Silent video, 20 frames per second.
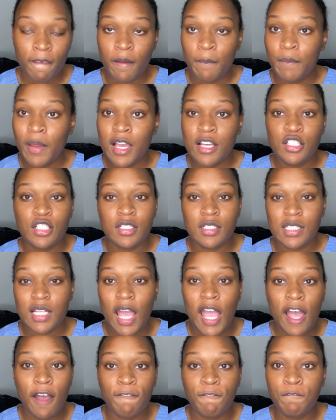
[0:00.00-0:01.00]
patients that
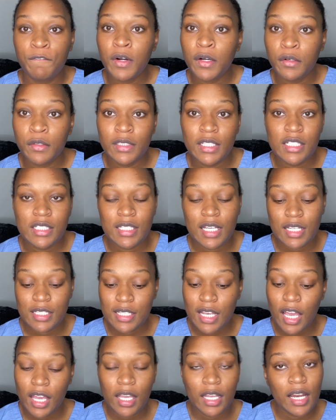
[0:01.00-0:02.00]
have Foleys get
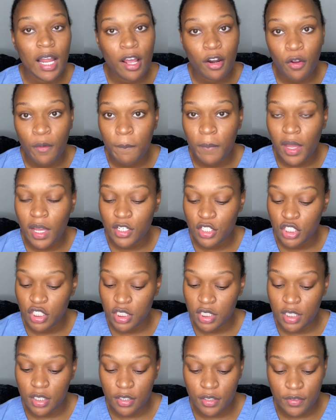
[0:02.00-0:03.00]
taken out on my
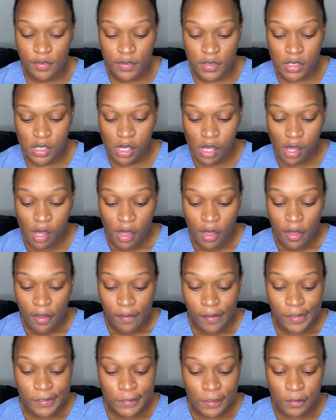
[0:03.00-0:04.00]
shift,
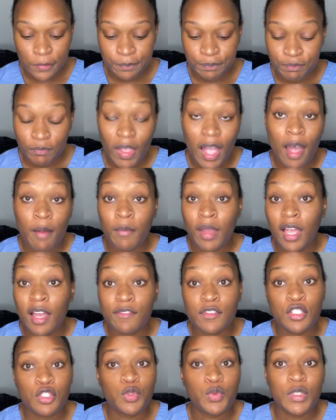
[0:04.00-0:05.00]
um, I may have
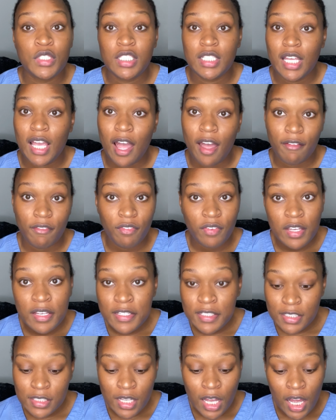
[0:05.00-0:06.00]
to switch the IV
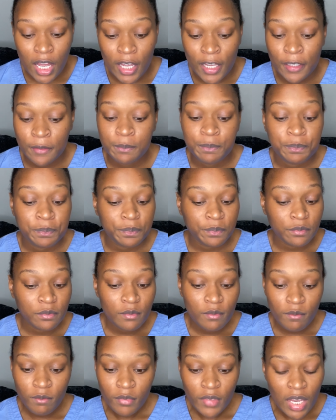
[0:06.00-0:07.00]
site,
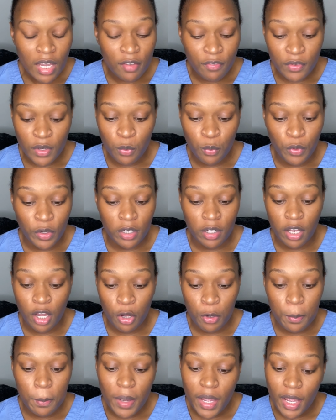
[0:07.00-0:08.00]
if it were to go
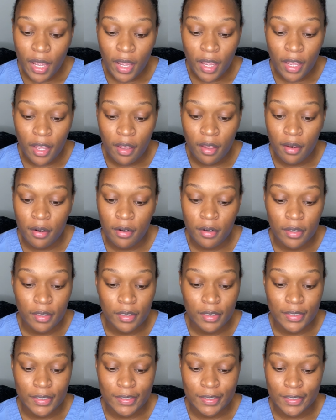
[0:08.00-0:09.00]
bad,
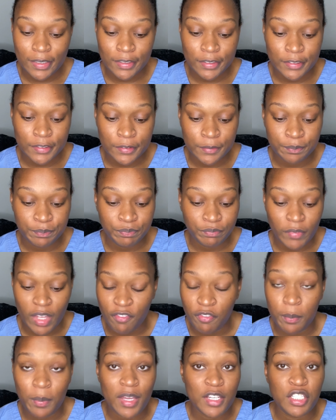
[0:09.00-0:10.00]
um, if
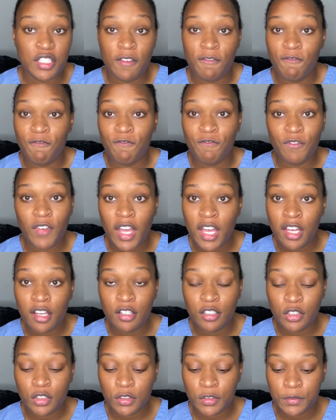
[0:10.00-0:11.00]
a patient
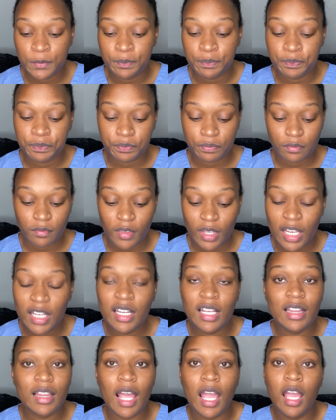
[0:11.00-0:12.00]
fell,
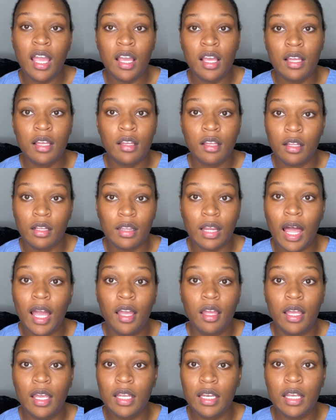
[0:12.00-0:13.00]
anything like
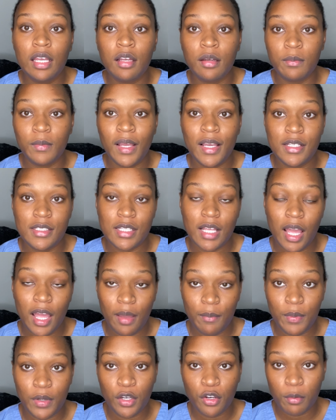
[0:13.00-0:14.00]
any updates that
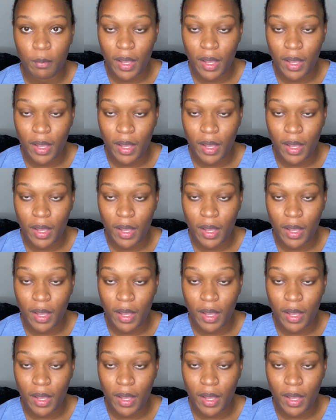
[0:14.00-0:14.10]
happen during